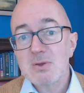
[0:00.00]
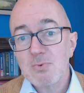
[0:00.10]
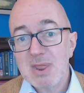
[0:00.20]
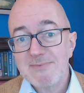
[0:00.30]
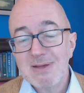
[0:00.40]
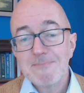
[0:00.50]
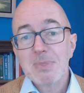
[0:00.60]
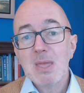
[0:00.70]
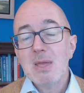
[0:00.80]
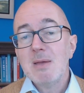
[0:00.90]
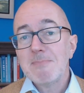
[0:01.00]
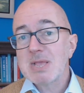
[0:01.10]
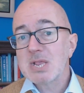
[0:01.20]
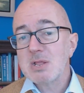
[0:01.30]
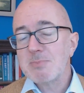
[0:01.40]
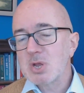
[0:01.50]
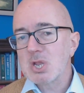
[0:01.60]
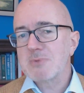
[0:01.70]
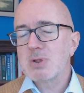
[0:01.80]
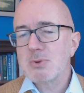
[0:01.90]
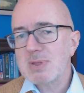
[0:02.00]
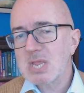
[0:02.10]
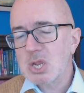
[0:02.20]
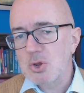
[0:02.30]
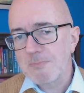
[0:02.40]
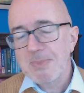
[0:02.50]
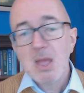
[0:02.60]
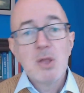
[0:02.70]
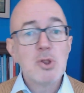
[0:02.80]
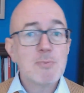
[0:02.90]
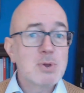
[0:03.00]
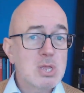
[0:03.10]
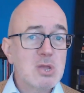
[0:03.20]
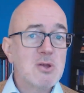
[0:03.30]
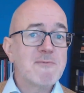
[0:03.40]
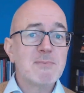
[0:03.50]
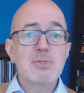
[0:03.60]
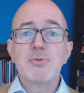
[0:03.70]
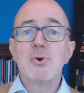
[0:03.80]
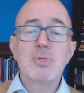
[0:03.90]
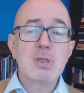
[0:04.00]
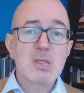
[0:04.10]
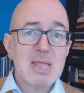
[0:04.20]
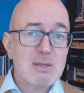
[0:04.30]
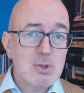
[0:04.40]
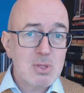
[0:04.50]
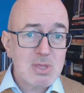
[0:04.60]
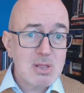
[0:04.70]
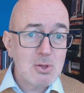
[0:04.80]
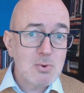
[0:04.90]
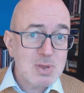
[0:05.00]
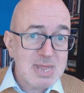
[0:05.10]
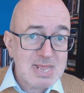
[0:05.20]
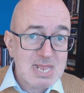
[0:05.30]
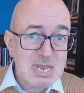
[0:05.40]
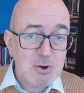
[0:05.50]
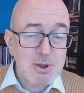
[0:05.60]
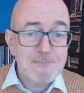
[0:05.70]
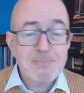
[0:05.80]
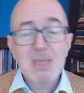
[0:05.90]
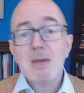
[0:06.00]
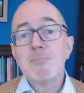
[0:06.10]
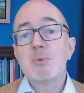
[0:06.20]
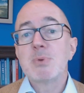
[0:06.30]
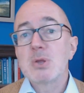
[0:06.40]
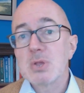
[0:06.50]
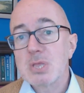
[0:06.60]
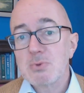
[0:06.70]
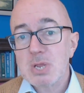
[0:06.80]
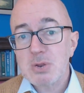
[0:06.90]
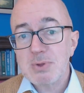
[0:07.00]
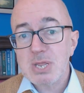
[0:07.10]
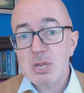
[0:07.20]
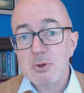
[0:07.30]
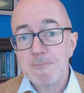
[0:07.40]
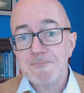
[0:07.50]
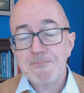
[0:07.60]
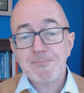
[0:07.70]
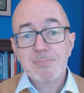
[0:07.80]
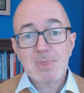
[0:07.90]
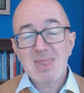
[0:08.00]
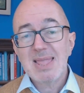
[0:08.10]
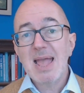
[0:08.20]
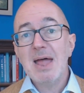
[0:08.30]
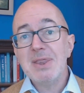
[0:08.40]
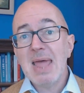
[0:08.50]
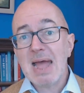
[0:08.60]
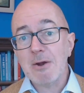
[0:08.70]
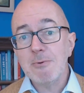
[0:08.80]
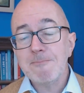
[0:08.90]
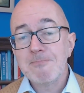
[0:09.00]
whatever, basically because of a Twitter storm. Not because the government thought that the law was necessary, but because there was a Twitter storm. And now,